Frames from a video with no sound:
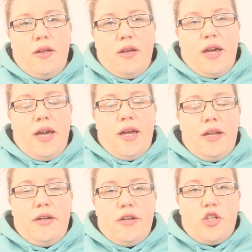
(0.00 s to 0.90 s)

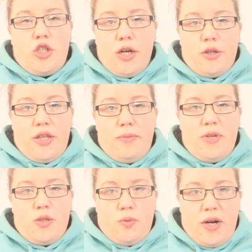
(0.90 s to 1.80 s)
and shared them
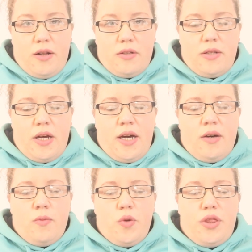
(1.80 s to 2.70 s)
as well,
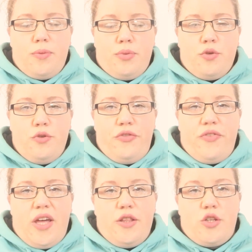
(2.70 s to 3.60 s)
with the proof
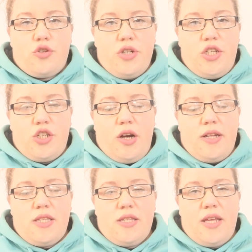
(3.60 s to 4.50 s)
and the
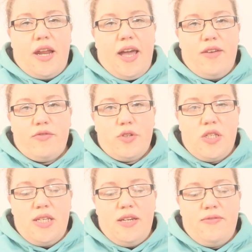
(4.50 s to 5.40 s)
screenshots that I have
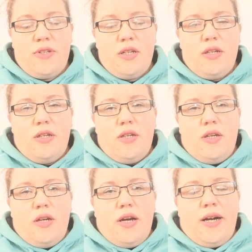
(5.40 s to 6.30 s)
received.
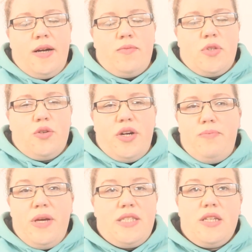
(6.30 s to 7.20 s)
So I
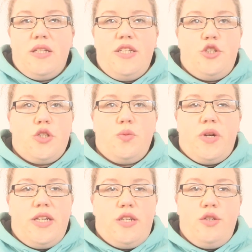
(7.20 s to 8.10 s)
basically just
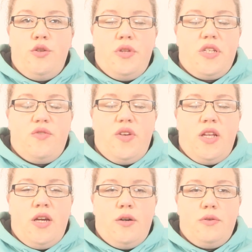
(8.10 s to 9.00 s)
wanted to do this
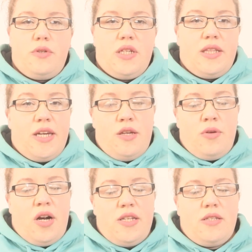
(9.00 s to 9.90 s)
video to let you
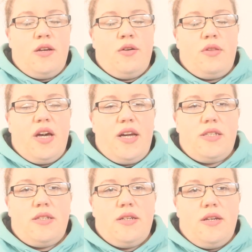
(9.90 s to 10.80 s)
guys know that